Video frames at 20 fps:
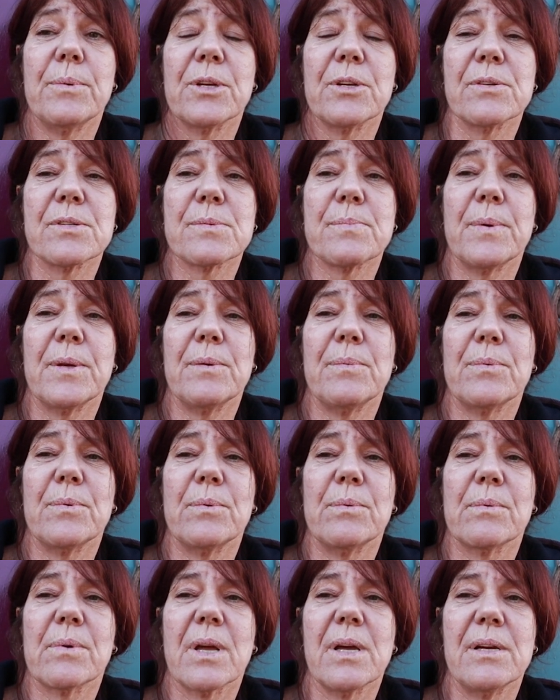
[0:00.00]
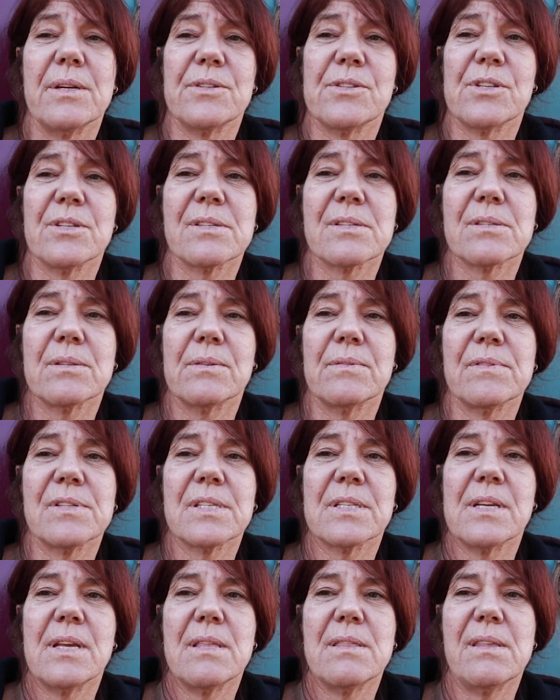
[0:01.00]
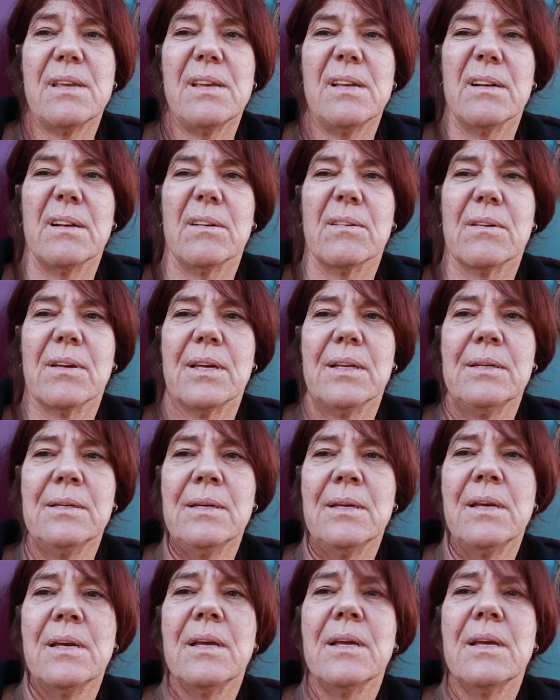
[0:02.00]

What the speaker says: because people can't just sort of stand there and look in,